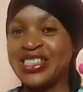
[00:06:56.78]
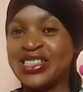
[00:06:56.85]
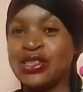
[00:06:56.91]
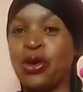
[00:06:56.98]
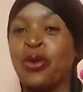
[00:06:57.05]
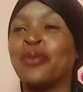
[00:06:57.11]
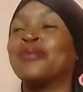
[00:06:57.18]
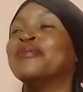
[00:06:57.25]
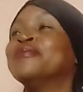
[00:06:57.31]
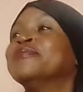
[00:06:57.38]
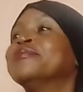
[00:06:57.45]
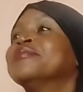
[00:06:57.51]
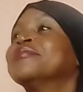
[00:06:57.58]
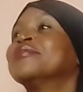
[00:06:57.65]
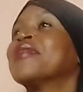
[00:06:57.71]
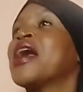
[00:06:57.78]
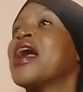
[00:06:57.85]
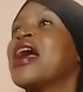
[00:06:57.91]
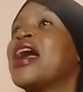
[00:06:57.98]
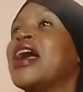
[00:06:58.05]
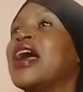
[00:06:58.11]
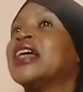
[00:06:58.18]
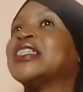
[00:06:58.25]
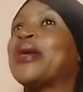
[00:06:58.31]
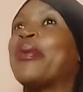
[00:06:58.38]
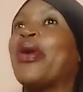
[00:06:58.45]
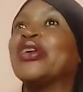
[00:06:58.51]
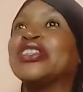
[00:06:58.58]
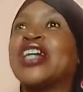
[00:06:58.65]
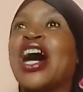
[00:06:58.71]
So it's
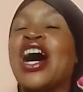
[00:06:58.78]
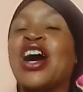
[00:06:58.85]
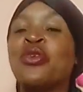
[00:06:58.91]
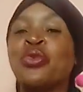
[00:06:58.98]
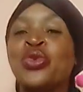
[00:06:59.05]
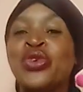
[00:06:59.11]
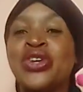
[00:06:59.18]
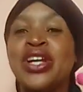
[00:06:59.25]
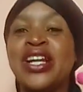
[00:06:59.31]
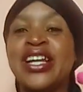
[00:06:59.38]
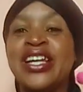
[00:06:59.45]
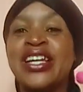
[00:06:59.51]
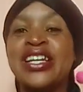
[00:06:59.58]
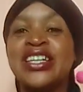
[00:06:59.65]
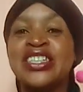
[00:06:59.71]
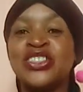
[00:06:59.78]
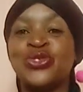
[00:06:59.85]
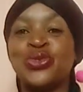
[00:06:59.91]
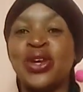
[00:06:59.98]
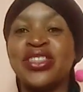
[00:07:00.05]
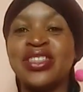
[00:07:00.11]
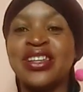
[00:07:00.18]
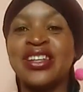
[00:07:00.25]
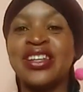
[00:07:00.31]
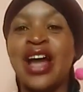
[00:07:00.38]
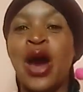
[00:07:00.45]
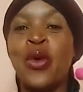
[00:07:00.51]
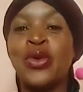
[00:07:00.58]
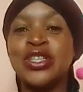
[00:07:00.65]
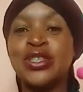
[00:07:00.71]
about time we really strengthen
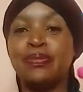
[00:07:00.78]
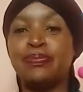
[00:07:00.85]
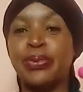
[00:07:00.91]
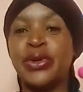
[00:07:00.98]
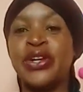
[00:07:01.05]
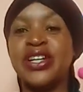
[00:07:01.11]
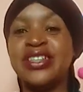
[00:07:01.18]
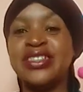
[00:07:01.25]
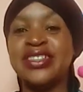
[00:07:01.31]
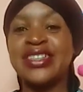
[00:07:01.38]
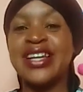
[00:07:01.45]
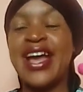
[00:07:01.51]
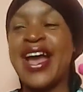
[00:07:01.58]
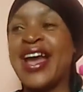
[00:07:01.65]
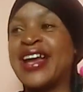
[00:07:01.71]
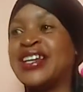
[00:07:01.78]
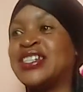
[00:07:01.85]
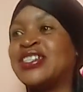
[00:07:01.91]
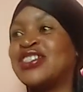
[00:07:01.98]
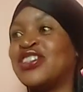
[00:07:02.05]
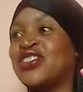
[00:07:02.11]
our spirit and